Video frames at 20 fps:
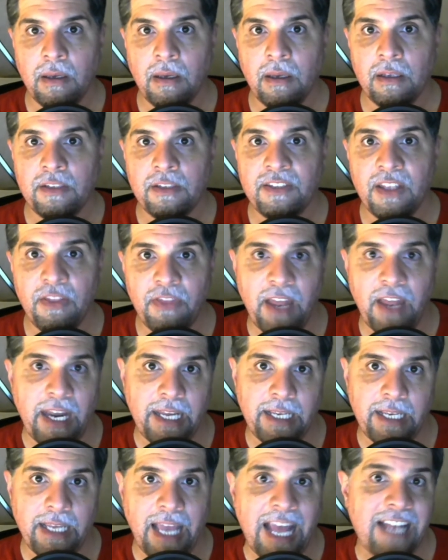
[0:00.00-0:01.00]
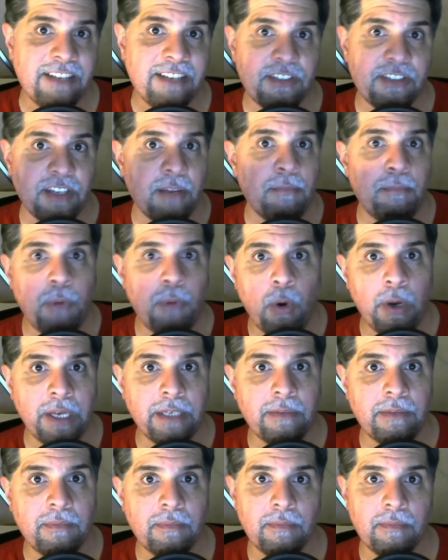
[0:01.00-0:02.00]
synthetic. At some
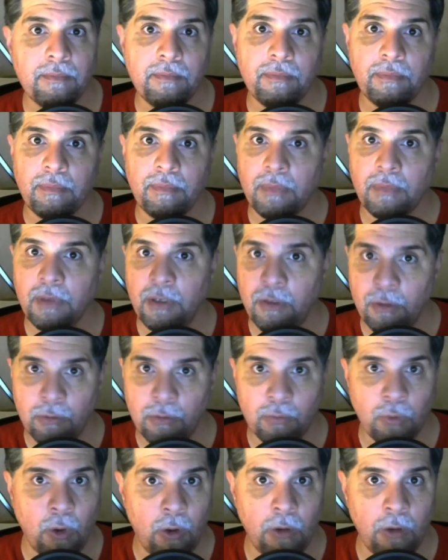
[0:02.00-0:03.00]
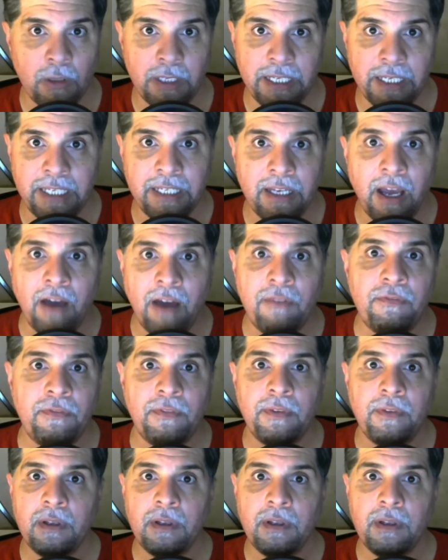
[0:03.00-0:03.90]
point, you'll roll enough